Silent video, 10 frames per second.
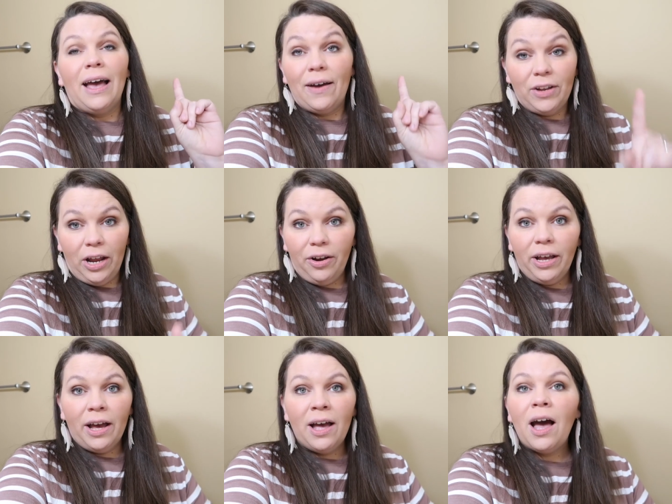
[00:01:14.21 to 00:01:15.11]
of an
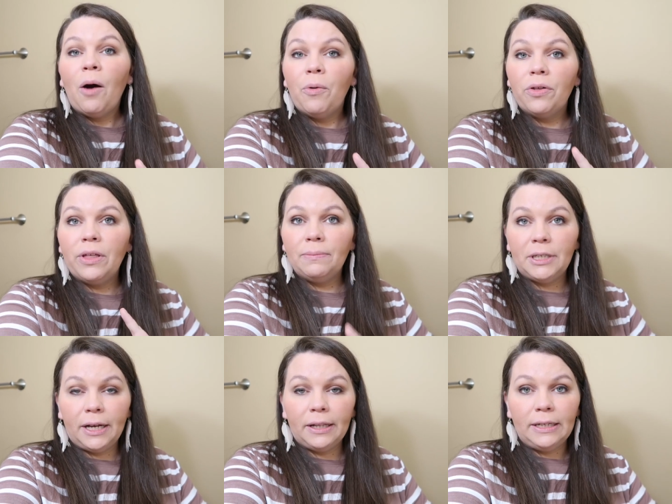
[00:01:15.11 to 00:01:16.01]
area I want them
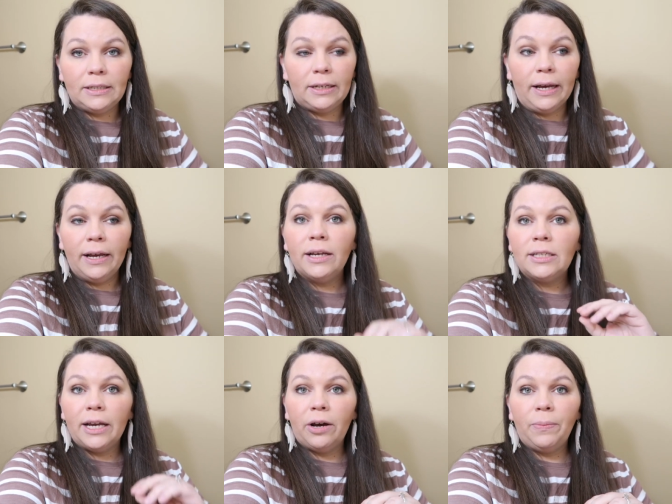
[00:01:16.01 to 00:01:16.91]
to clean today
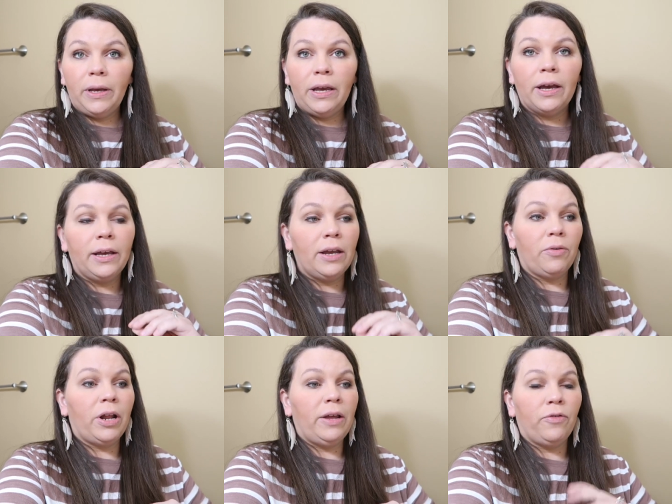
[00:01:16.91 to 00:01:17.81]
to help me get
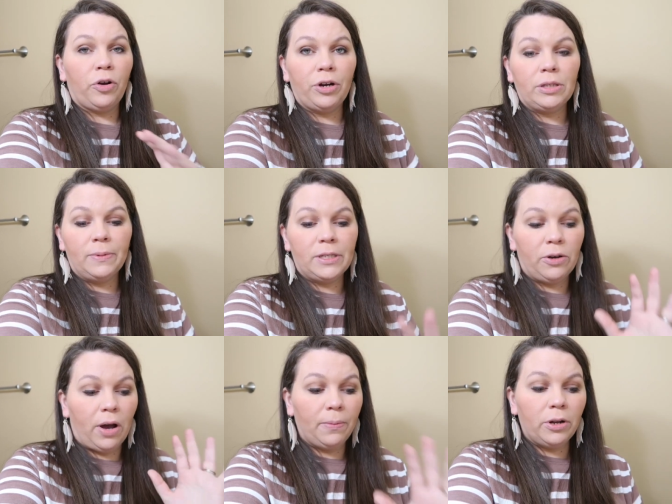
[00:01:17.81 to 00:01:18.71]
ready for Christmas.
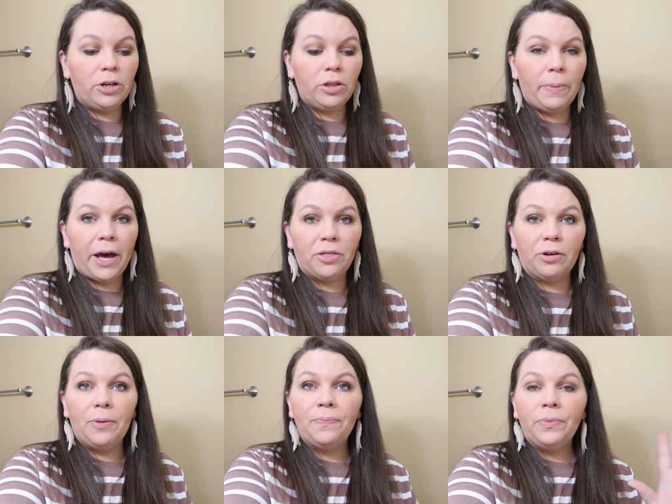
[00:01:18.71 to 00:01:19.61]
So I'm gonna do the
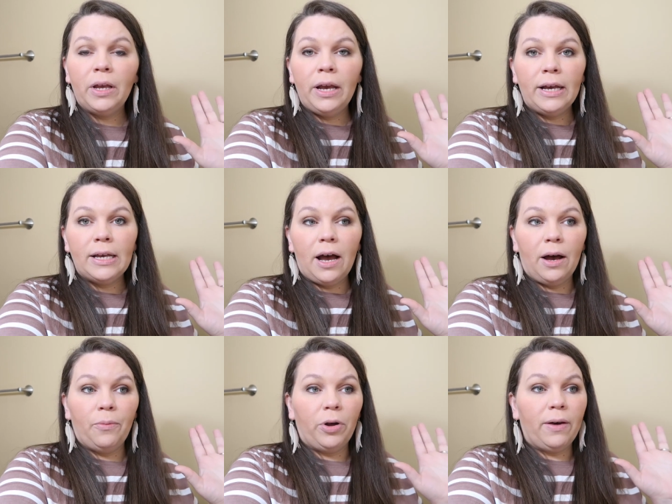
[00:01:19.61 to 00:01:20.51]
bathroom.
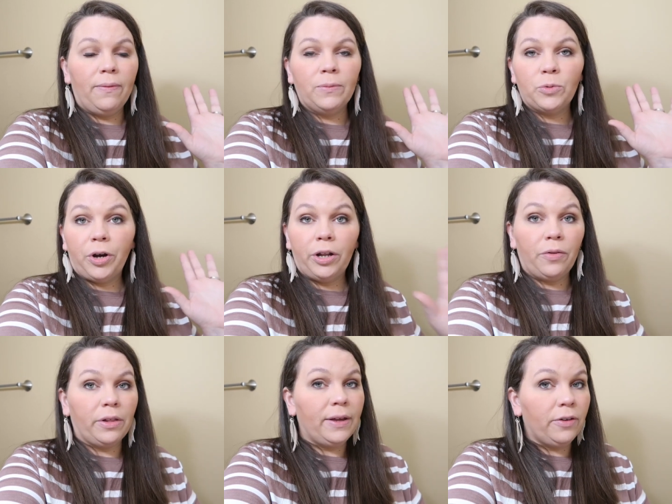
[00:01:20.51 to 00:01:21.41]
Um, one of them's working
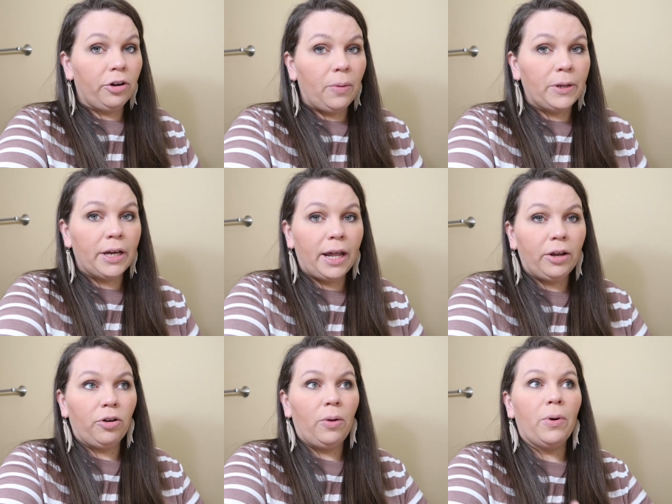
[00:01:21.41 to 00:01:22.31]
on the living room and
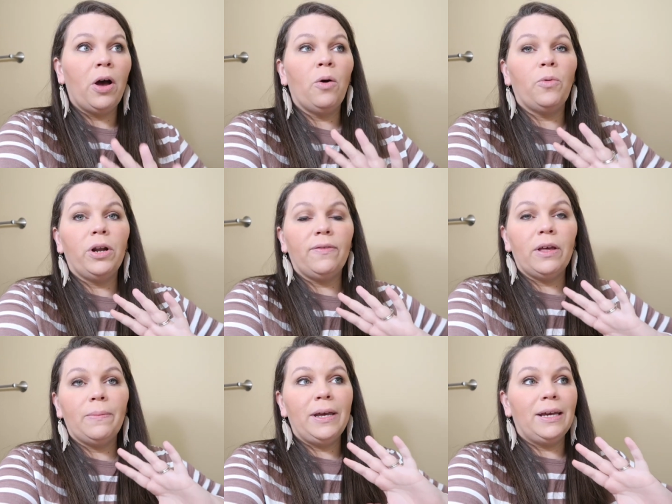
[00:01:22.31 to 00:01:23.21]
dining room. One of
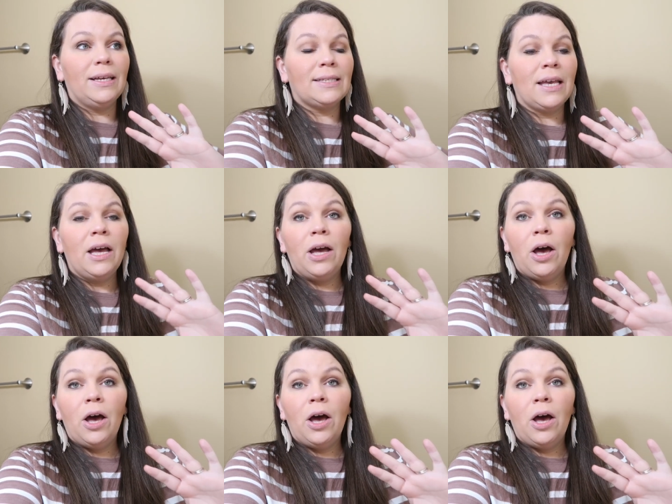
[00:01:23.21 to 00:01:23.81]
them is